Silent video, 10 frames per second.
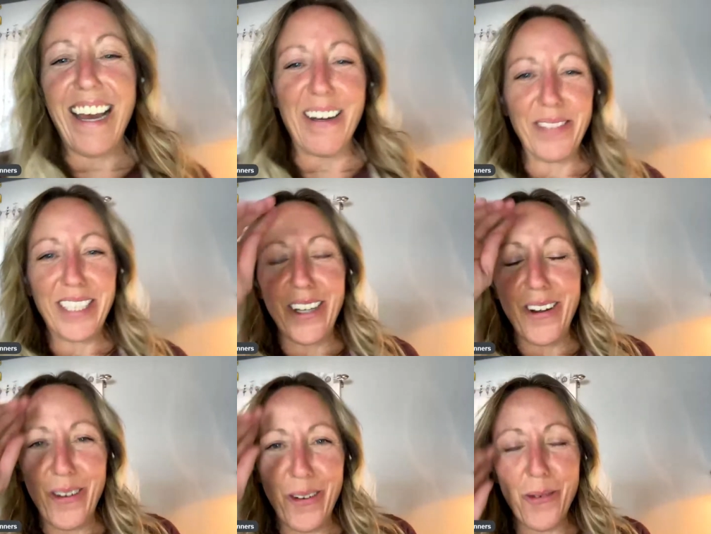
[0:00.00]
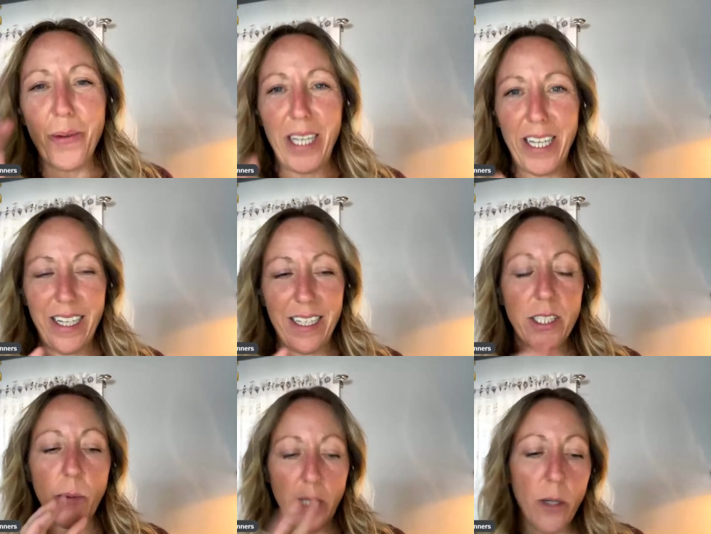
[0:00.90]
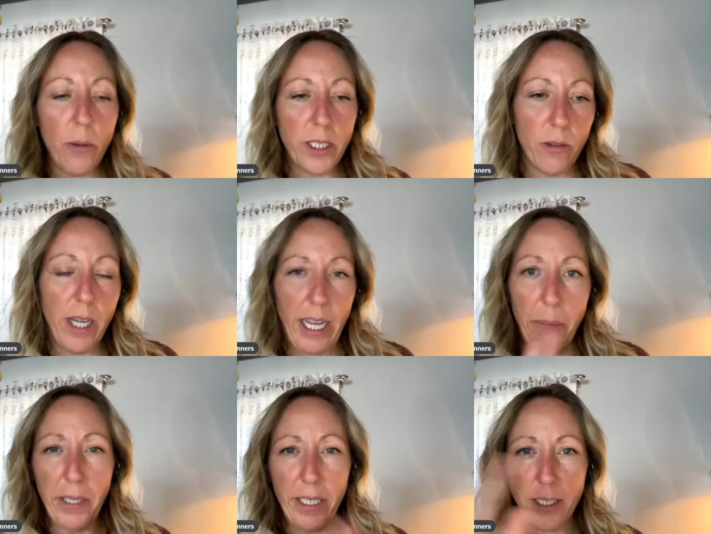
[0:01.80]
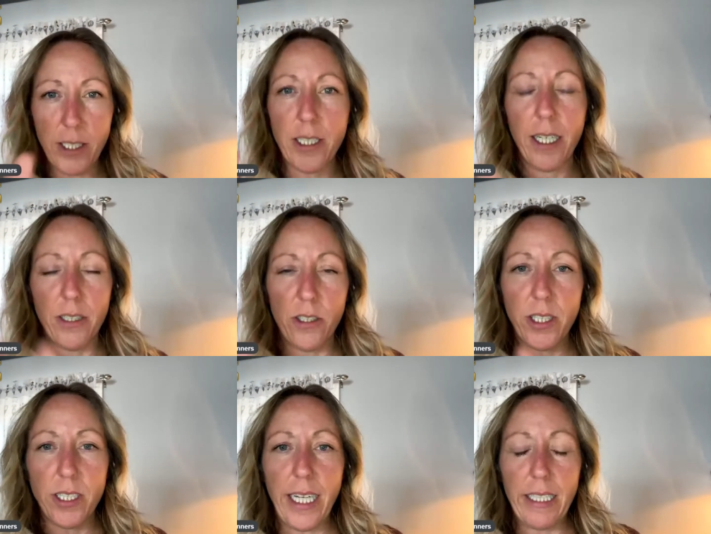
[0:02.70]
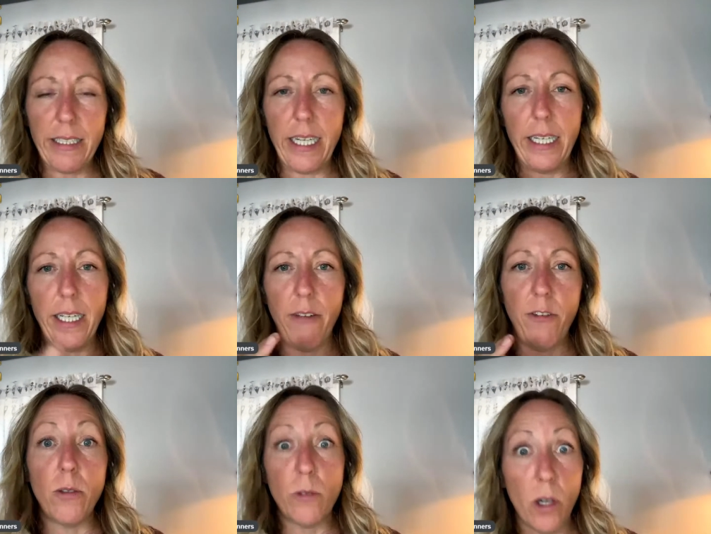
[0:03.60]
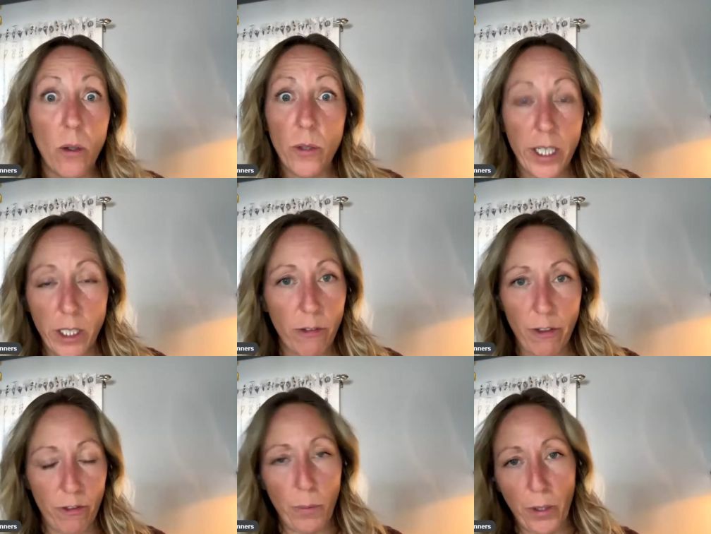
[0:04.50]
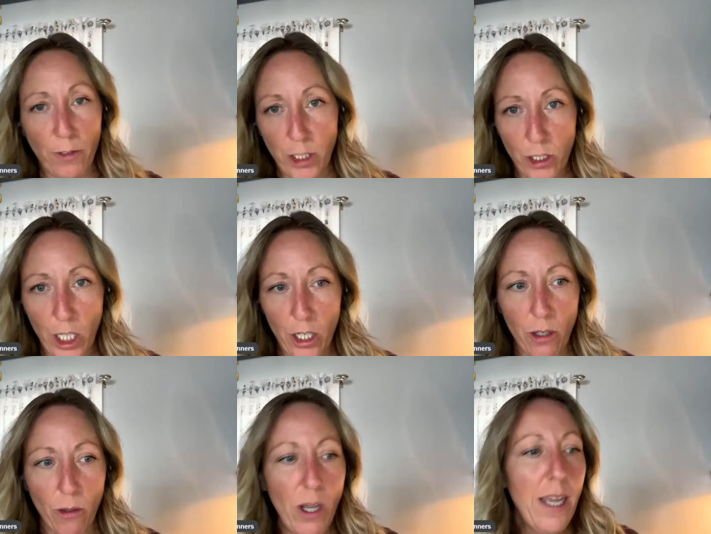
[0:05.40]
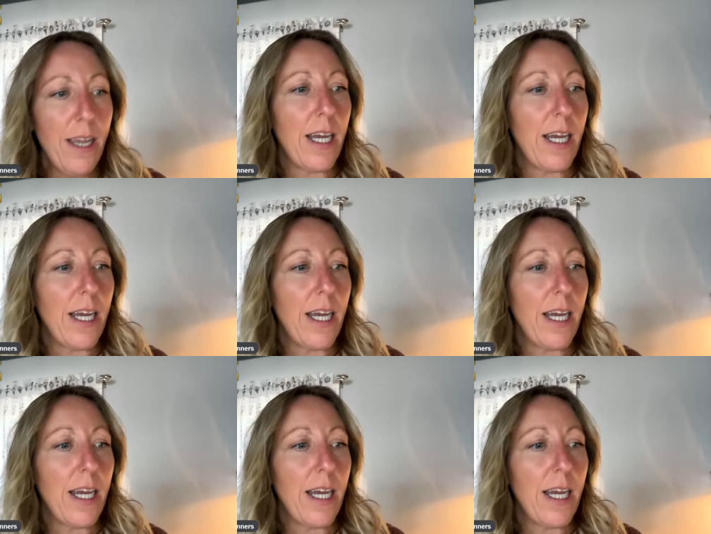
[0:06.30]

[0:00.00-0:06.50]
Um, so we so we know it's okay, but it's good to understand that if you know that you've overproofed your dough,